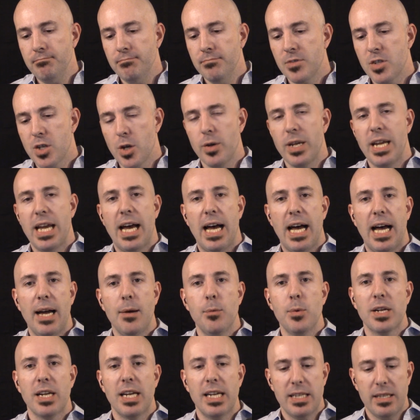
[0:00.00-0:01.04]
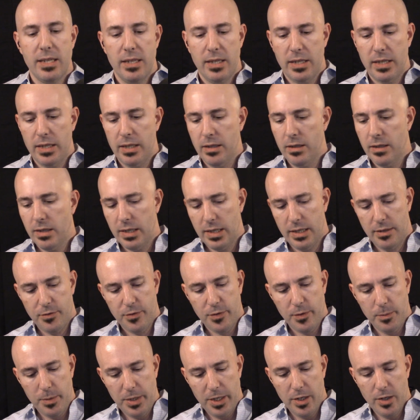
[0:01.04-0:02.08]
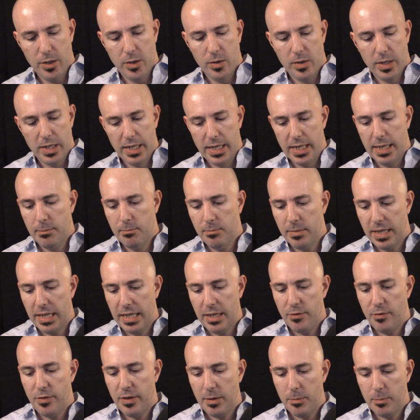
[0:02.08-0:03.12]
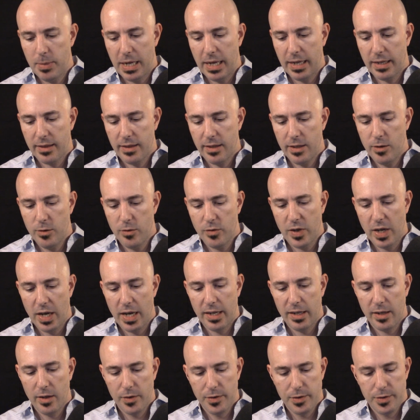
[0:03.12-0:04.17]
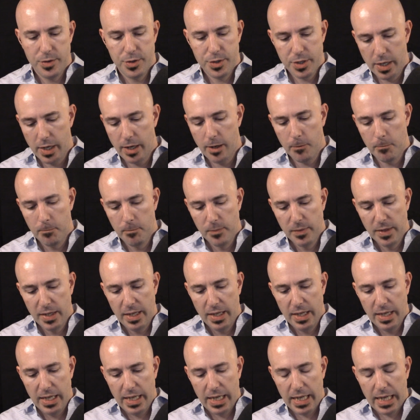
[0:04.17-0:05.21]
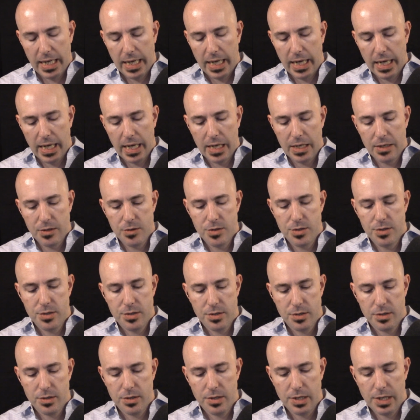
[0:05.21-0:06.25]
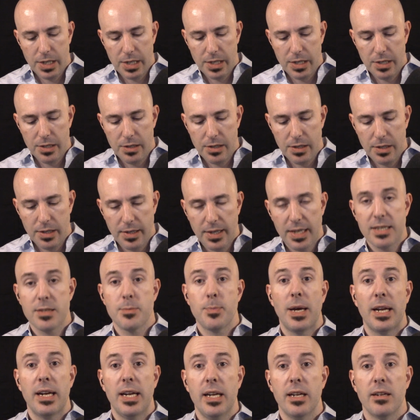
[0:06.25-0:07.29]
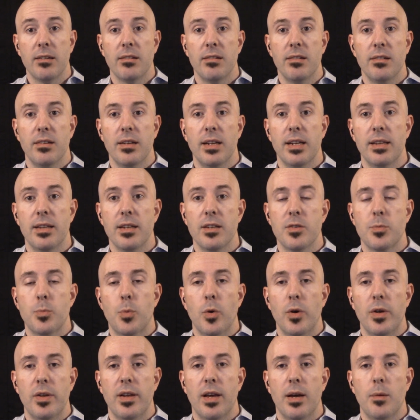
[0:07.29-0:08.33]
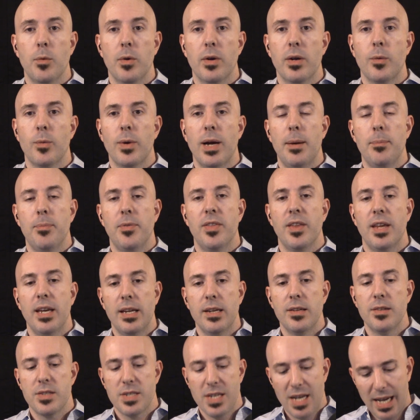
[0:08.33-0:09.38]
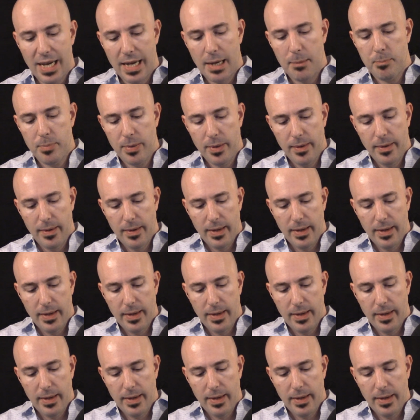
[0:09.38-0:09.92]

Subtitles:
So, yeah, I would like to hear from you any feedback that you've got on the show. And that's about it at this point in time. We're going to wrap things up.